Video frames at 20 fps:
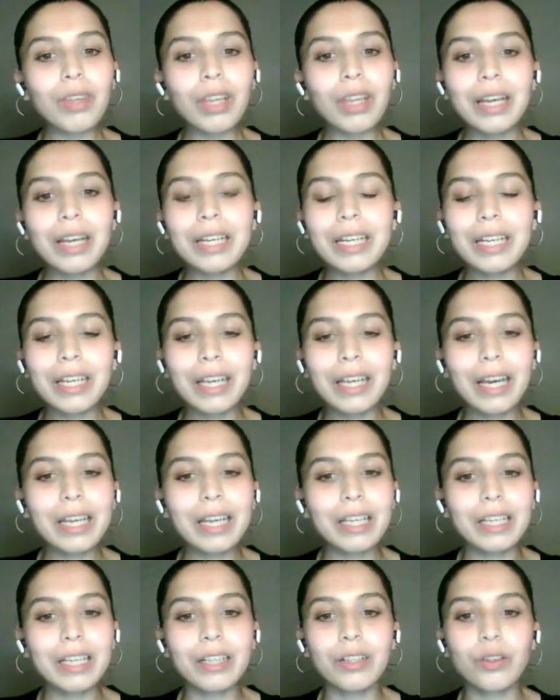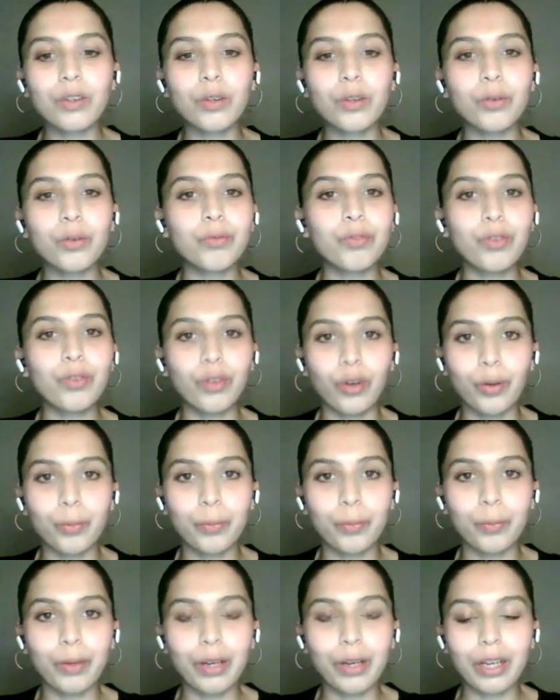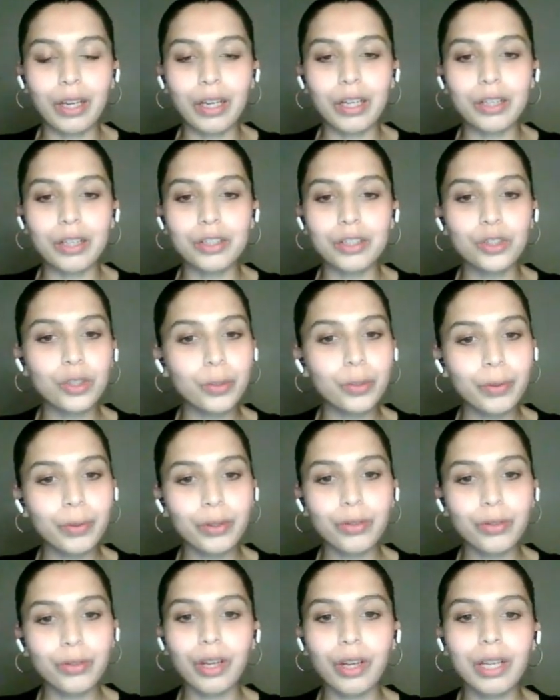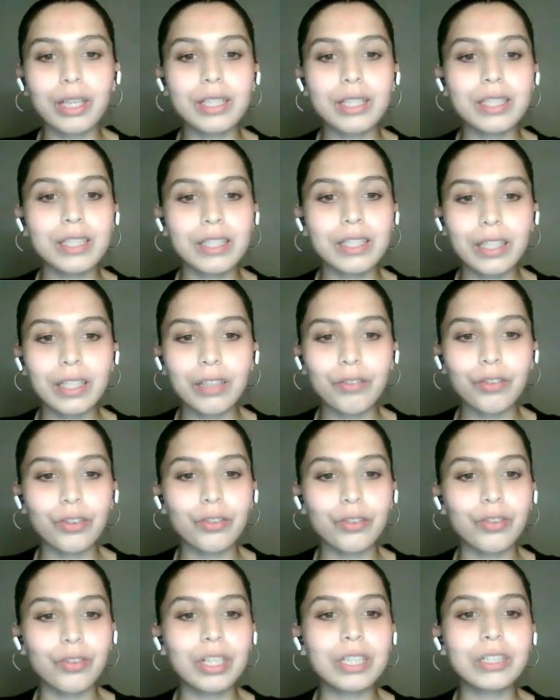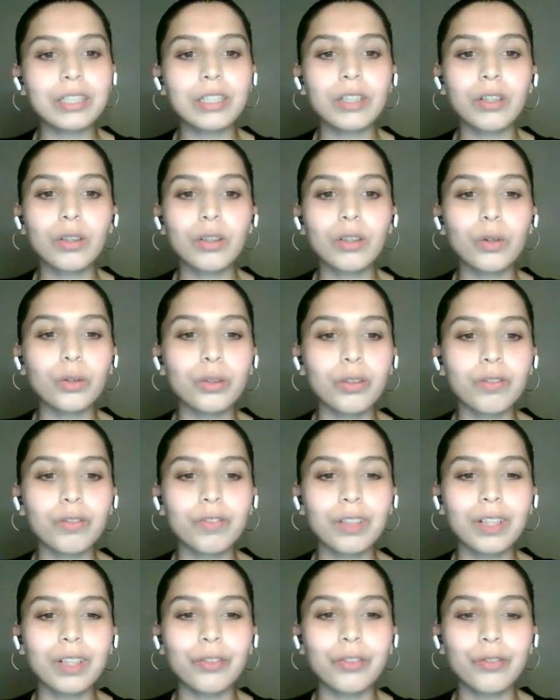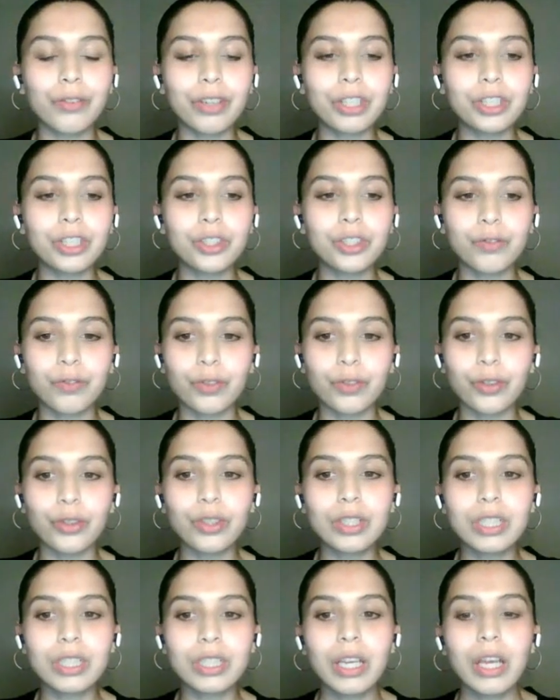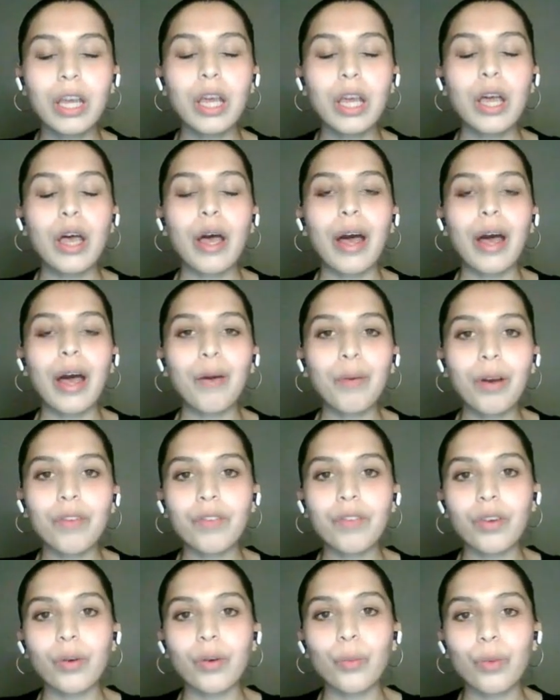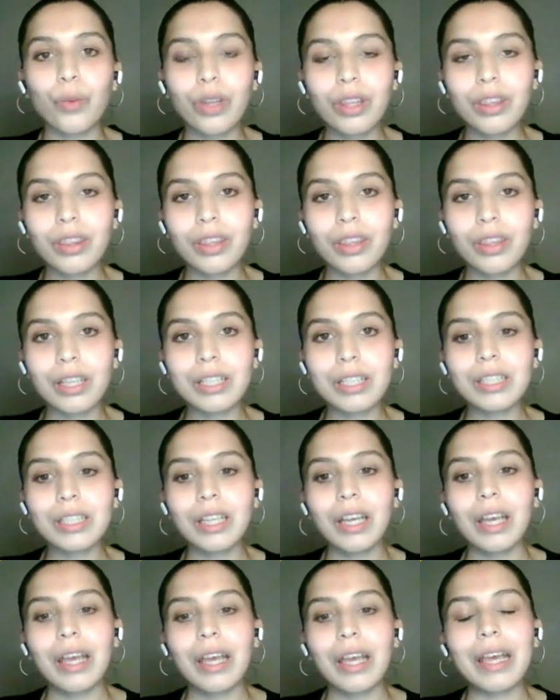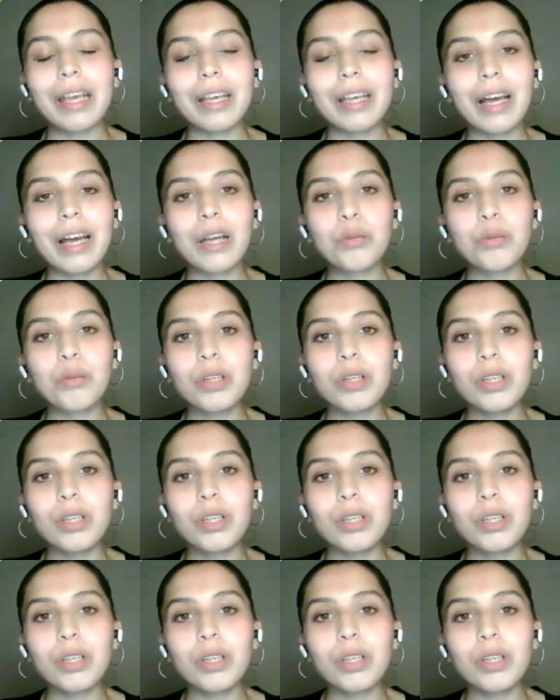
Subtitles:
And again, it can come from super greens, leafy greens, and chlorophyll rich foods. However, with this, it can be